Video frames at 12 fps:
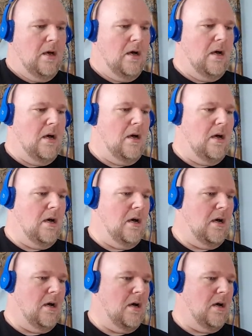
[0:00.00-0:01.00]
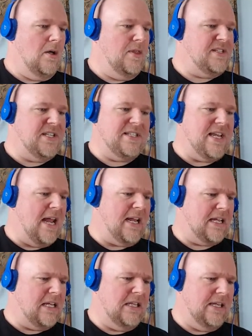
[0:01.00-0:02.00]
Oh, this is not
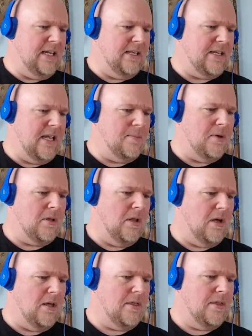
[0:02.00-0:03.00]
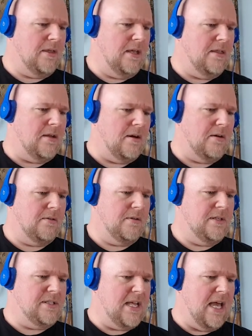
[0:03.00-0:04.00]
a clean tablecloth either.
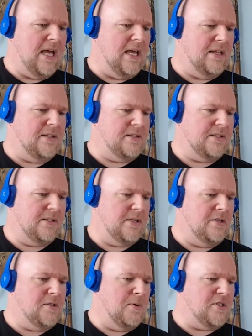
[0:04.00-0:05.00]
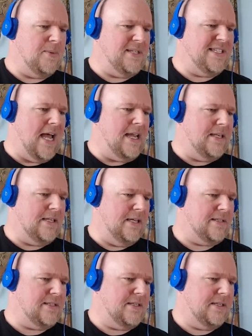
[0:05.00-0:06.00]
These guys, they're supposed to be
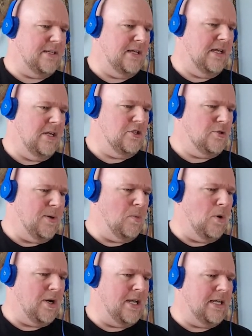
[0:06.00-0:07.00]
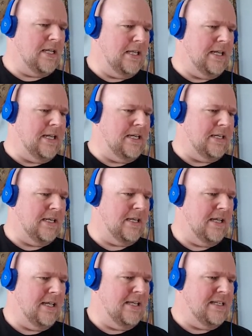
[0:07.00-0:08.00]
scientists. They should be working clean.
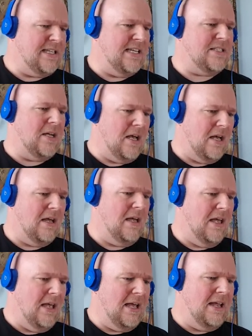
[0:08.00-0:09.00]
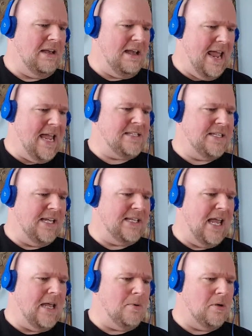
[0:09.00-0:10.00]
This is a nasty
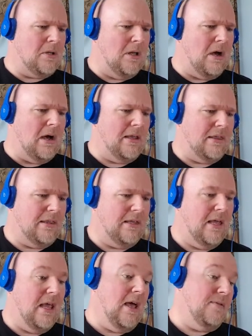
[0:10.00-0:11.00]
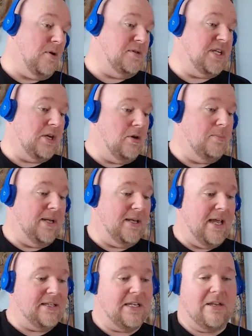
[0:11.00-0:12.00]
tablecloth. Of course, it could be
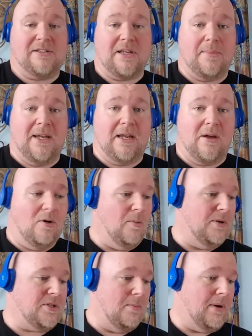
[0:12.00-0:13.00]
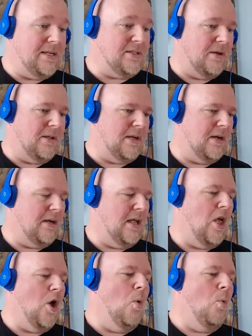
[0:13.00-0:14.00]
nasty because I'm eating a whole bunch of mice on here.
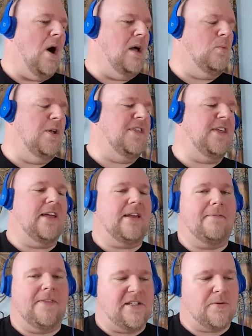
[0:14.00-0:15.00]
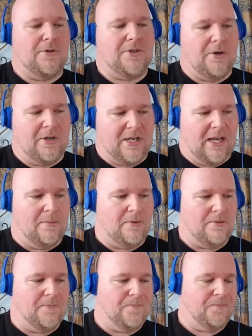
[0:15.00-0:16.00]
One would think if this was your
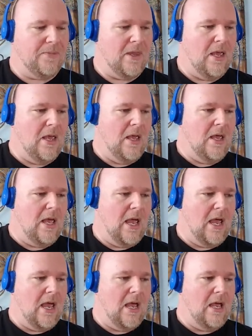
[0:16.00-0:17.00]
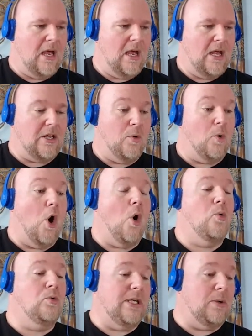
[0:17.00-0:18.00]
table and you
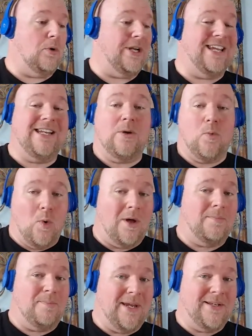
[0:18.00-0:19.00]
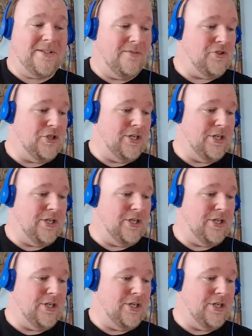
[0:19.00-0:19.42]
only were eating one piece of